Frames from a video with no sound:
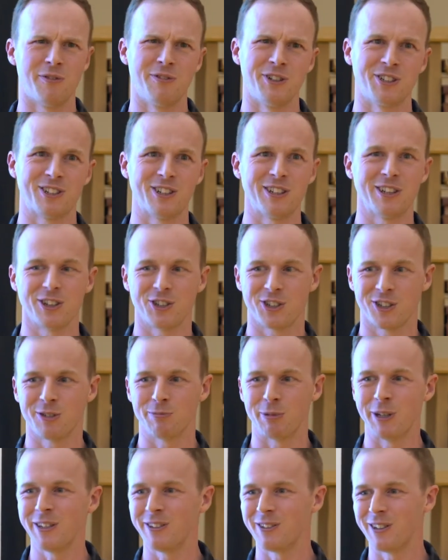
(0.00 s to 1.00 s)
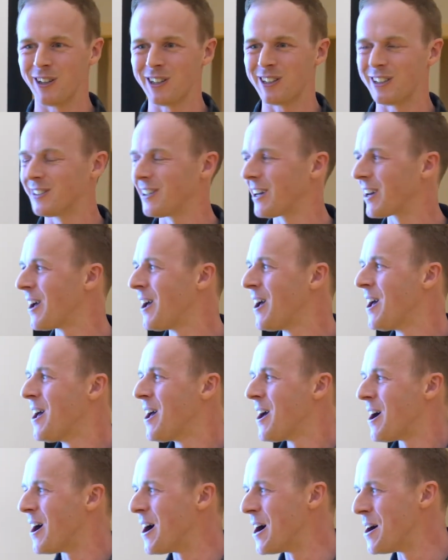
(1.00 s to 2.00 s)
Obviously, they should be liking data.
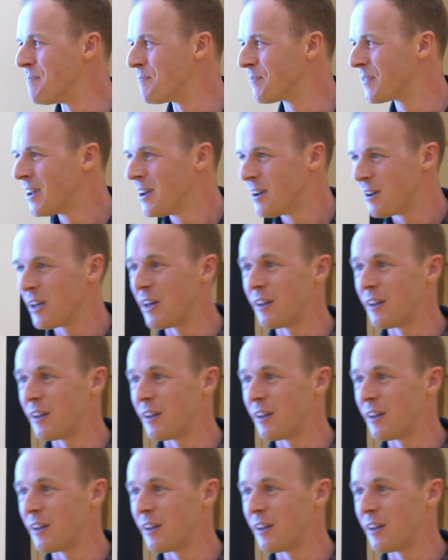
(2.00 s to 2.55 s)
Are